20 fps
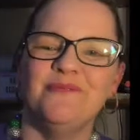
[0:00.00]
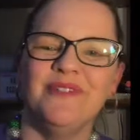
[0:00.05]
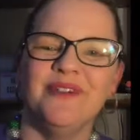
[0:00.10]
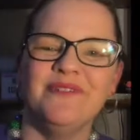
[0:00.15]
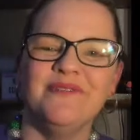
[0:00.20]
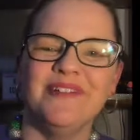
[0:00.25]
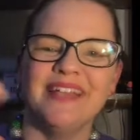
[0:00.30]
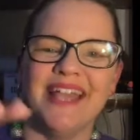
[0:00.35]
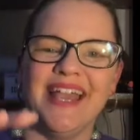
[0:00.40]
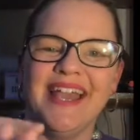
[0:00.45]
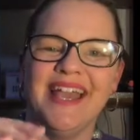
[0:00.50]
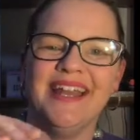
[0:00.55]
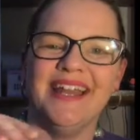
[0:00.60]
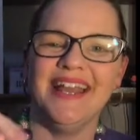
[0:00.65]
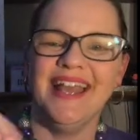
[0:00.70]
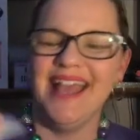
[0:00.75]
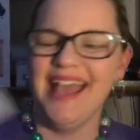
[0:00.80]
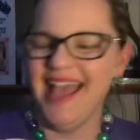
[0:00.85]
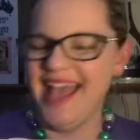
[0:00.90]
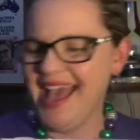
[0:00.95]
will
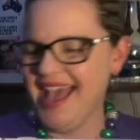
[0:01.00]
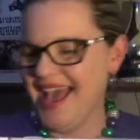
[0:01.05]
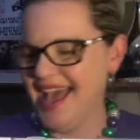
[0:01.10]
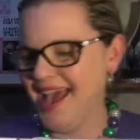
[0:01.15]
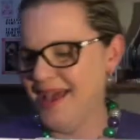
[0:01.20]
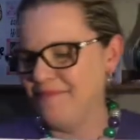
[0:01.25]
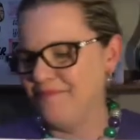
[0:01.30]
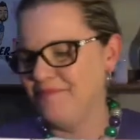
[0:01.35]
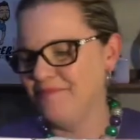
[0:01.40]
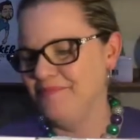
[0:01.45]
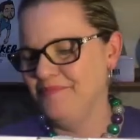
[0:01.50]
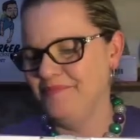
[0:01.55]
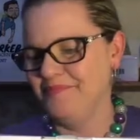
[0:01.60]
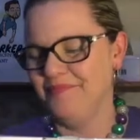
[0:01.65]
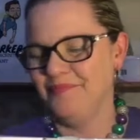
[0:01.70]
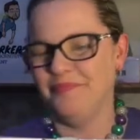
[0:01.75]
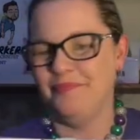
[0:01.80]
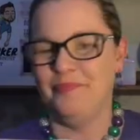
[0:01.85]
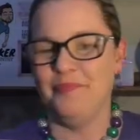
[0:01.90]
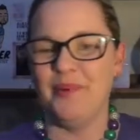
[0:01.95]
get a
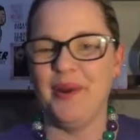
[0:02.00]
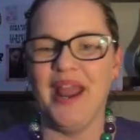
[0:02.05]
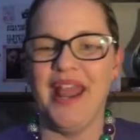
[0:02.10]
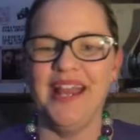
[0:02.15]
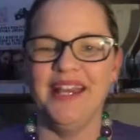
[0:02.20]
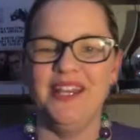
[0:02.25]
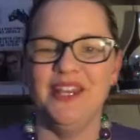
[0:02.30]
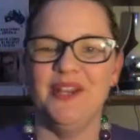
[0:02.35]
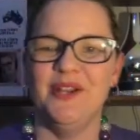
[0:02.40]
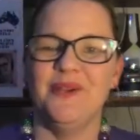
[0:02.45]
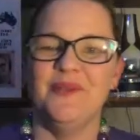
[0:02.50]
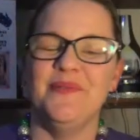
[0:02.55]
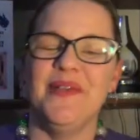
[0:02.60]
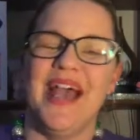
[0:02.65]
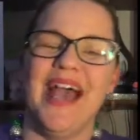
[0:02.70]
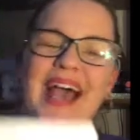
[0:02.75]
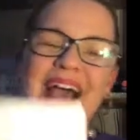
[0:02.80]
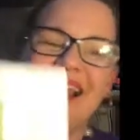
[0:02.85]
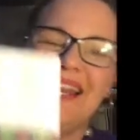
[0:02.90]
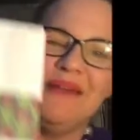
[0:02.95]
brand new
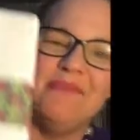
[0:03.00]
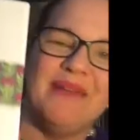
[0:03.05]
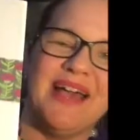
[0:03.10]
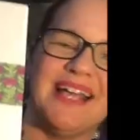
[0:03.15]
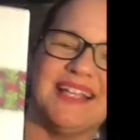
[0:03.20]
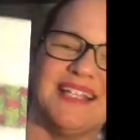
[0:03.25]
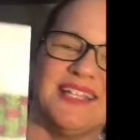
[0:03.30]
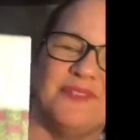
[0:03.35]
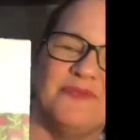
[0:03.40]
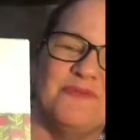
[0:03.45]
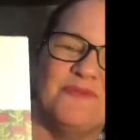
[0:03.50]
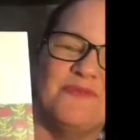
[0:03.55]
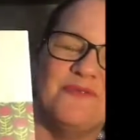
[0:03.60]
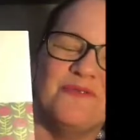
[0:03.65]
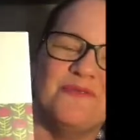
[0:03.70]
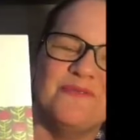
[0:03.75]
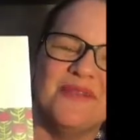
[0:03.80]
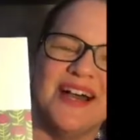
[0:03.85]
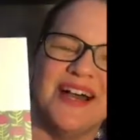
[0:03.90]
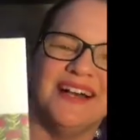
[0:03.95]
alabaster
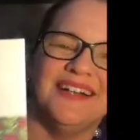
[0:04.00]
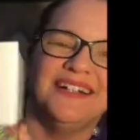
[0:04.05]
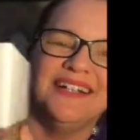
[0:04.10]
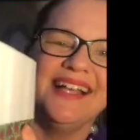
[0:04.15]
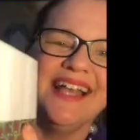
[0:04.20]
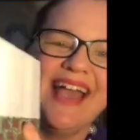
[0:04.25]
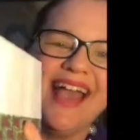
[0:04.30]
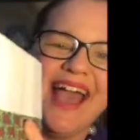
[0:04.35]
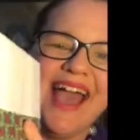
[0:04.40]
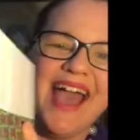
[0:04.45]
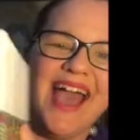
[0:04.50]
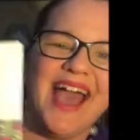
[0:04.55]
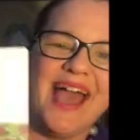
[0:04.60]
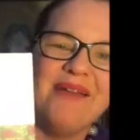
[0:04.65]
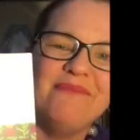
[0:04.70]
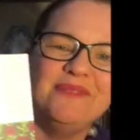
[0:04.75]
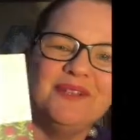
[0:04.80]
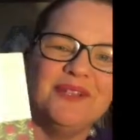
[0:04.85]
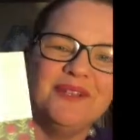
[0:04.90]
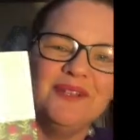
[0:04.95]
warmer.
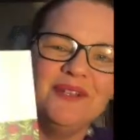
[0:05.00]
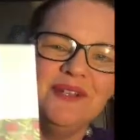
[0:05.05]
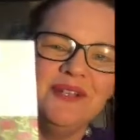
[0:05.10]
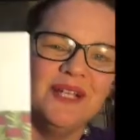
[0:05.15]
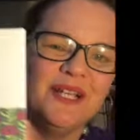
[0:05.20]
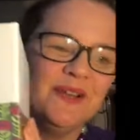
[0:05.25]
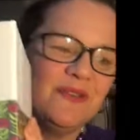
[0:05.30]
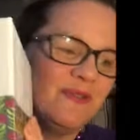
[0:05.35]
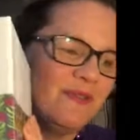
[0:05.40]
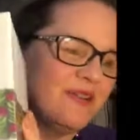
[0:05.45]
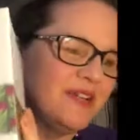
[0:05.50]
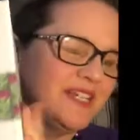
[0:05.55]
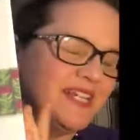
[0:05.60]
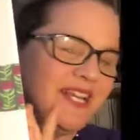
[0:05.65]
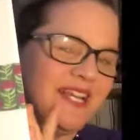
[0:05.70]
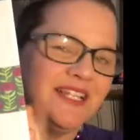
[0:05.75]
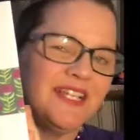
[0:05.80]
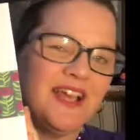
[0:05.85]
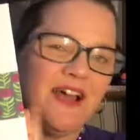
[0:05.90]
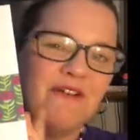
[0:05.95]
Absolutely
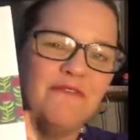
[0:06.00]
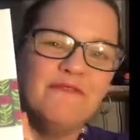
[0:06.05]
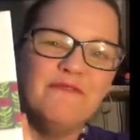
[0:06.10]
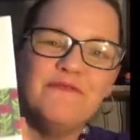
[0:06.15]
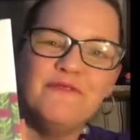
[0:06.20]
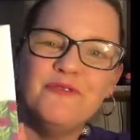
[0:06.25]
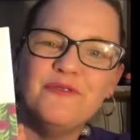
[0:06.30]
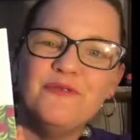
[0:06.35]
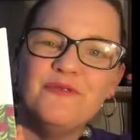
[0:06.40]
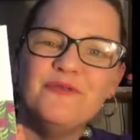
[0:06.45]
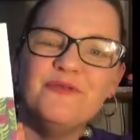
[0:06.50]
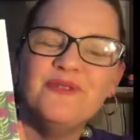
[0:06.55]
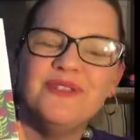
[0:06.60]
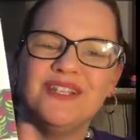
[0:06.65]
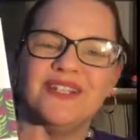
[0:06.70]
gorgeous, a full